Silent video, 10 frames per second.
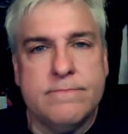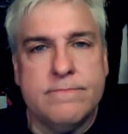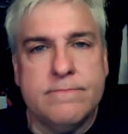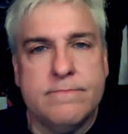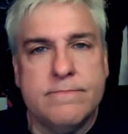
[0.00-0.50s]

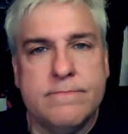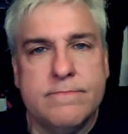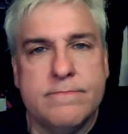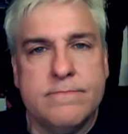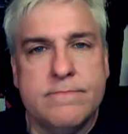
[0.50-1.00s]

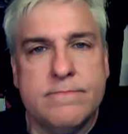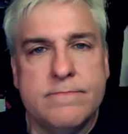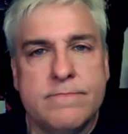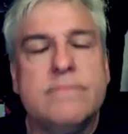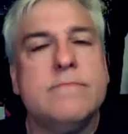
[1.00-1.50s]

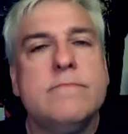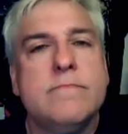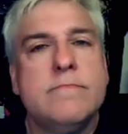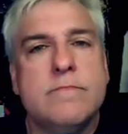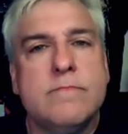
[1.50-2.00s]

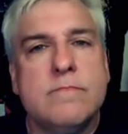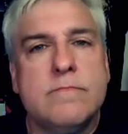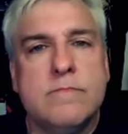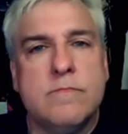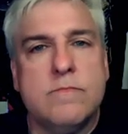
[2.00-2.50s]

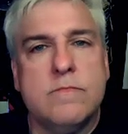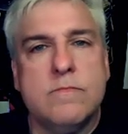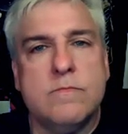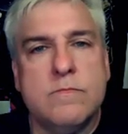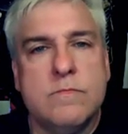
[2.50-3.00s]

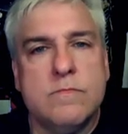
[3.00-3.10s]
(not speaking)